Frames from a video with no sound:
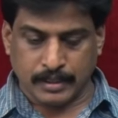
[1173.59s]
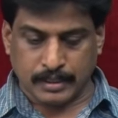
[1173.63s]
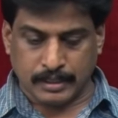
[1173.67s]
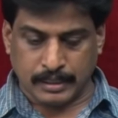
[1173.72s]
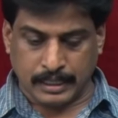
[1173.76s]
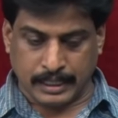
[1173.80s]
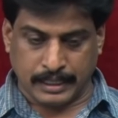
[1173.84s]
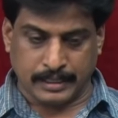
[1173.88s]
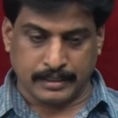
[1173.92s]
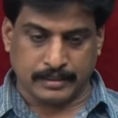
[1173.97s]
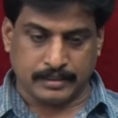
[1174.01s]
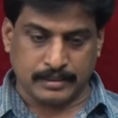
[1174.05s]

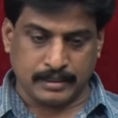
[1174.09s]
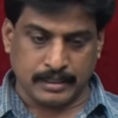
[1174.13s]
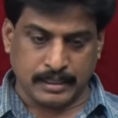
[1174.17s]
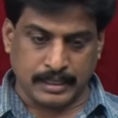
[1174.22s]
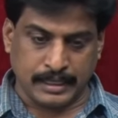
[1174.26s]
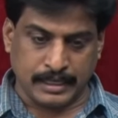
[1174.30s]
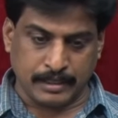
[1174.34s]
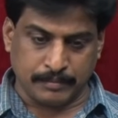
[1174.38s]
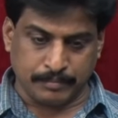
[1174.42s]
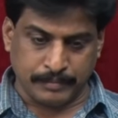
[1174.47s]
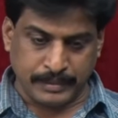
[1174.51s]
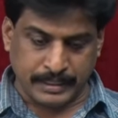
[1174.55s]
Right,
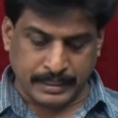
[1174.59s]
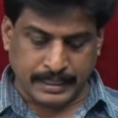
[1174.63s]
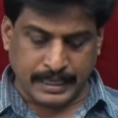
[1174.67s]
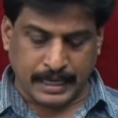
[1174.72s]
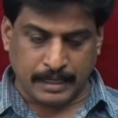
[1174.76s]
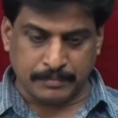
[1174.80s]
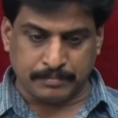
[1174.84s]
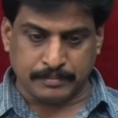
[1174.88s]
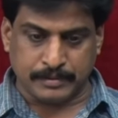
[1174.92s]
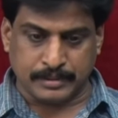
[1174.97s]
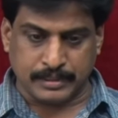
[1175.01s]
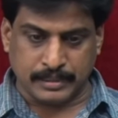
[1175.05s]
let me
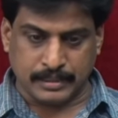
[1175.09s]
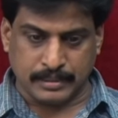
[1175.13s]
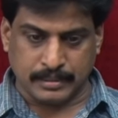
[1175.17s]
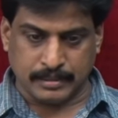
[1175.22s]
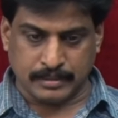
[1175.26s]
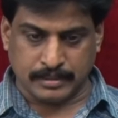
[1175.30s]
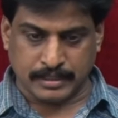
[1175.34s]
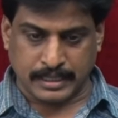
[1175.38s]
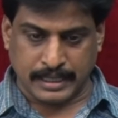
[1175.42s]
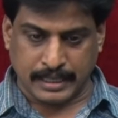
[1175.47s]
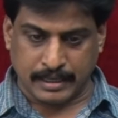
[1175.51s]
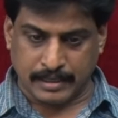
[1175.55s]

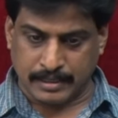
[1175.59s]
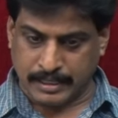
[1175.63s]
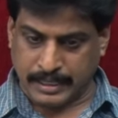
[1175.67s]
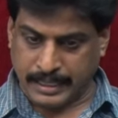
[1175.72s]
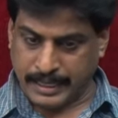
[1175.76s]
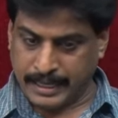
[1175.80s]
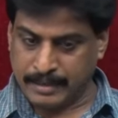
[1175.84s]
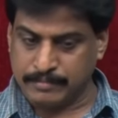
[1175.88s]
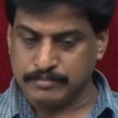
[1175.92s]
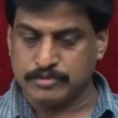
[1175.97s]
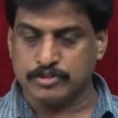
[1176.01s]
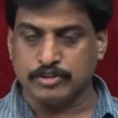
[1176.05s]

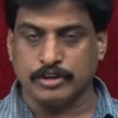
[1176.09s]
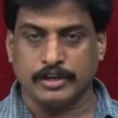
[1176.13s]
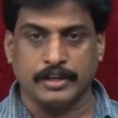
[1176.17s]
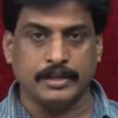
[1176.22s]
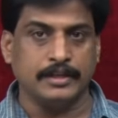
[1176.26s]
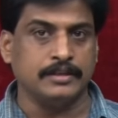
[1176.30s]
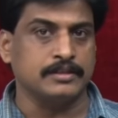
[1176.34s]
names.